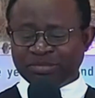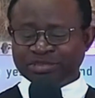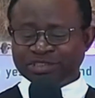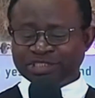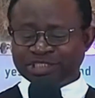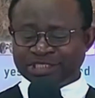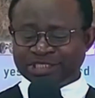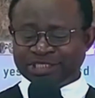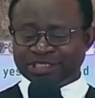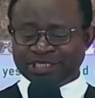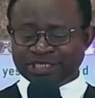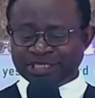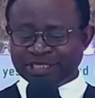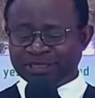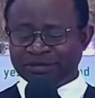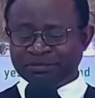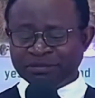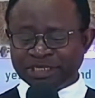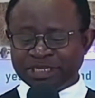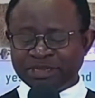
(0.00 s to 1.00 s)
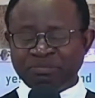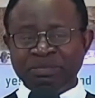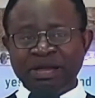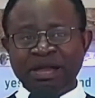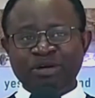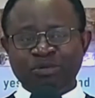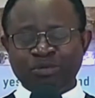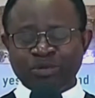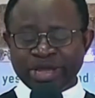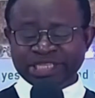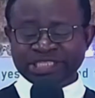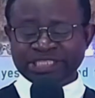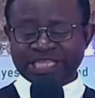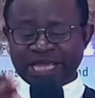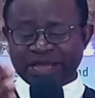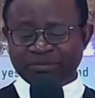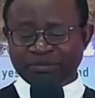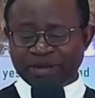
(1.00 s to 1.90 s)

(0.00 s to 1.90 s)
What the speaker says: But the man went